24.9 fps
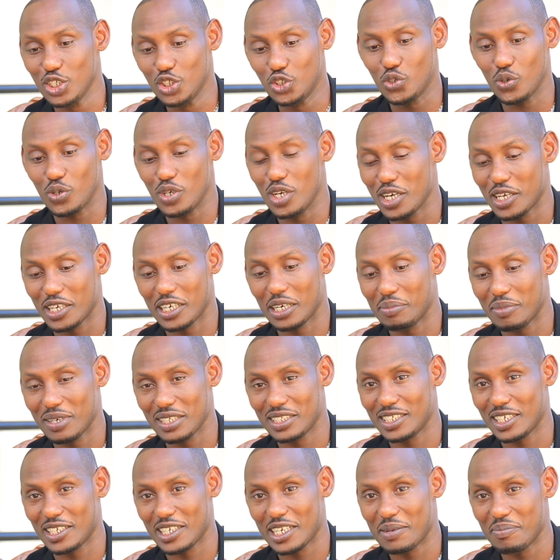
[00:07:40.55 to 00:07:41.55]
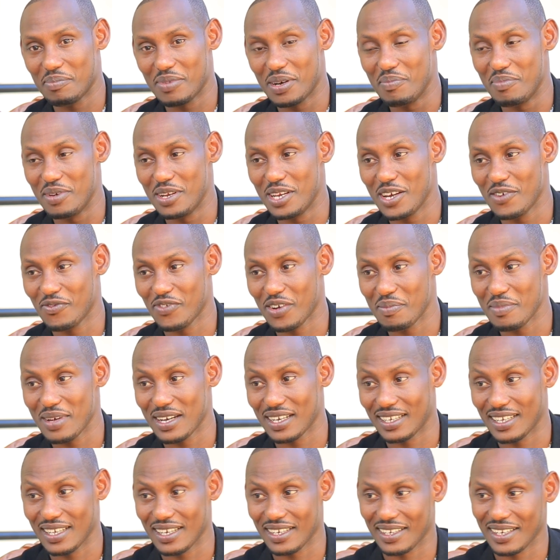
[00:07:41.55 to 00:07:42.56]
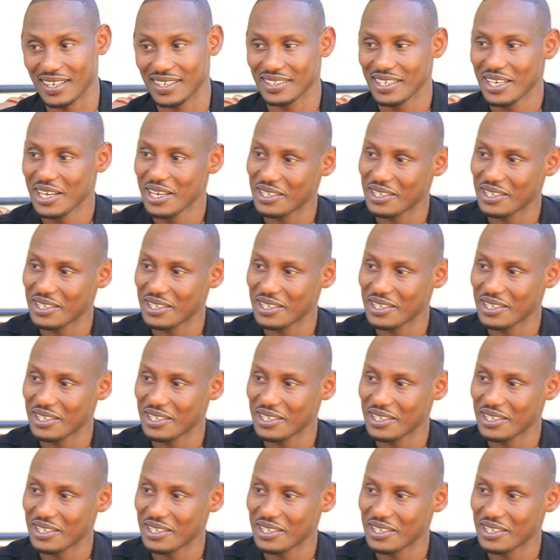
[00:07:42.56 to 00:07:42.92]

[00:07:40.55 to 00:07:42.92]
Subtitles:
tudeka macheda baby never make a cat